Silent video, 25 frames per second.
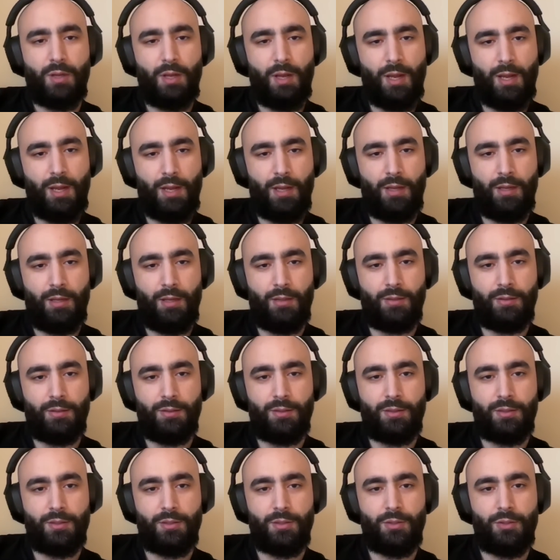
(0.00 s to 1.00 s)

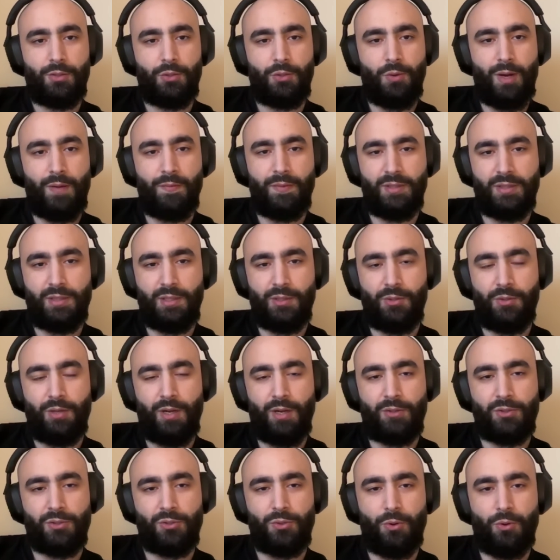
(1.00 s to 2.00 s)
and you obviously do
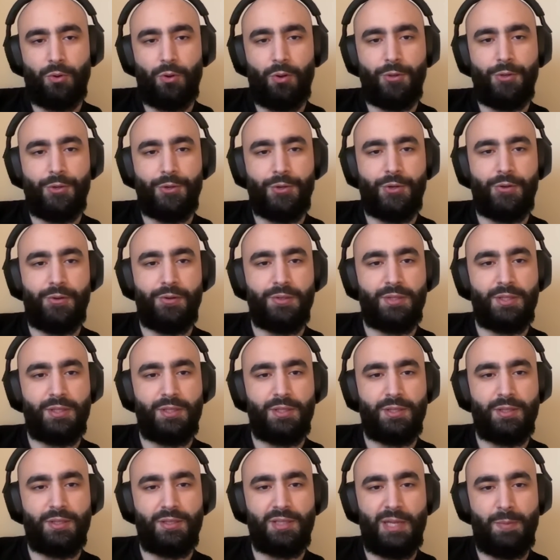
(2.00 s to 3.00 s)
not store all your
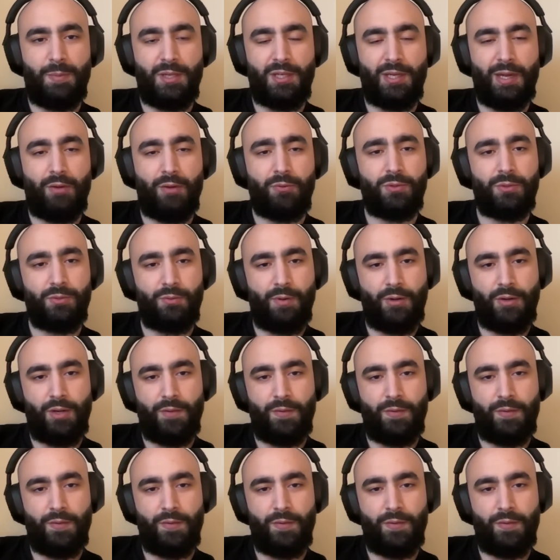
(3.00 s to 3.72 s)
currencies in the same accounts, right?